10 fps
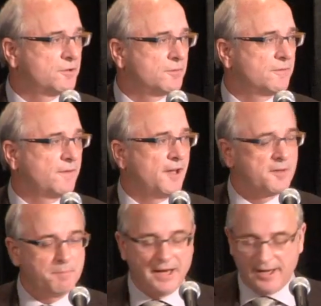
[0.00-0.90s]
to
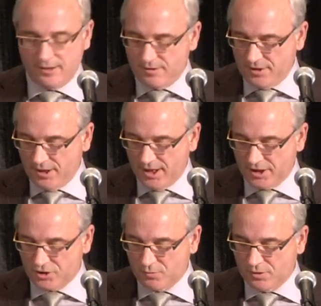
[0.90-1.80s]
reflect back on the
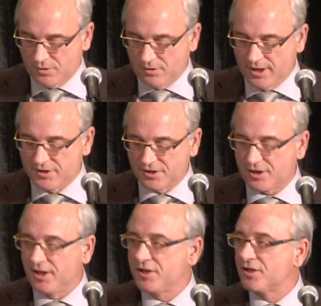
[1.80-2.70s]
actual
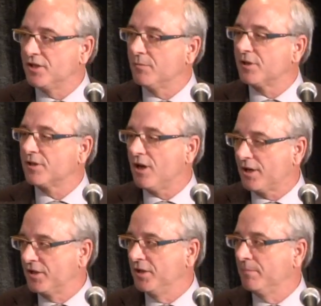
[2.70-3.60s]
legislation that we're
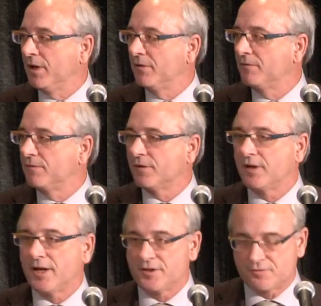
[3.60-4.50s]
talking about for
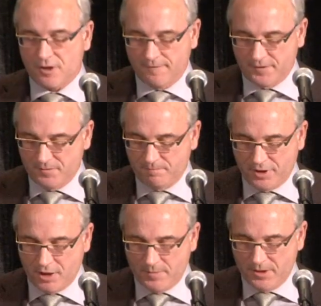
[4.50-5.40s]
catastrophic
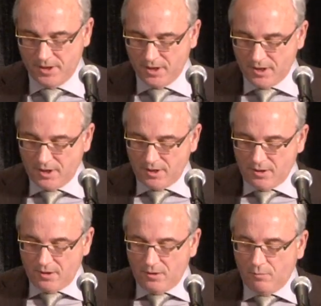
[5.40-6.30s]
impairment.
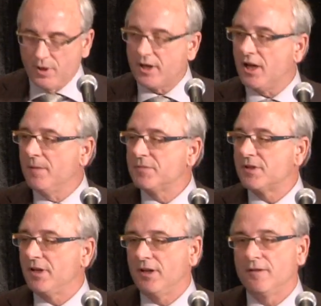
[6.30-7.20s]
When it comes
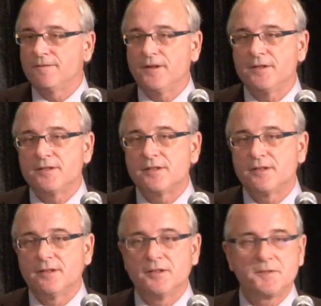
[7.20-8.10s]
to infants
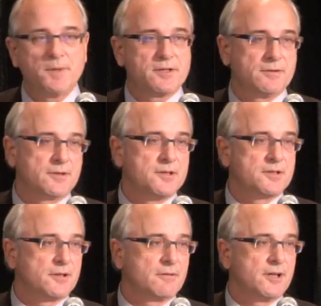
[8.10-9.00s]
and the special
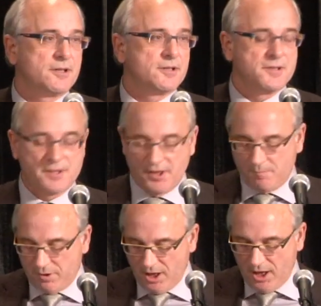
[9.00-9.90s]
considerations that
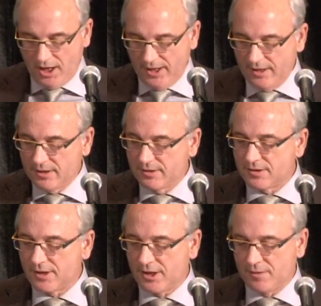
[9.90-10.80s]
apply,
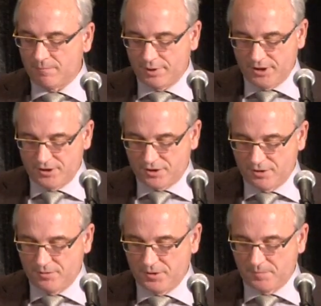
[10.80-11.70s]
it's set out in page
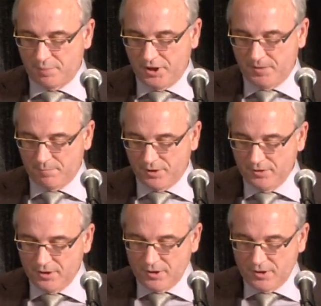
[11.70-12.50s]
two of the paper,